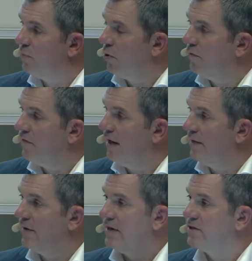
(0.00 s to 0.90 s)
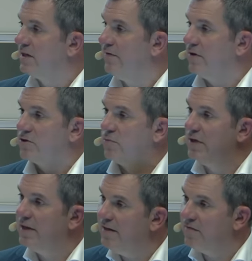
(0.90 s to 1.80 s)
profile that is giving us
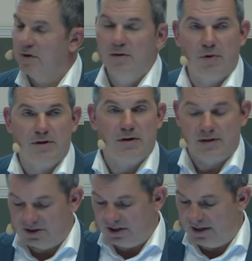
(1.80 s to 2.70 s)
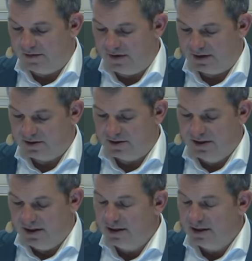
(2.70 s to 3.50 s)
relief, but not the side effects.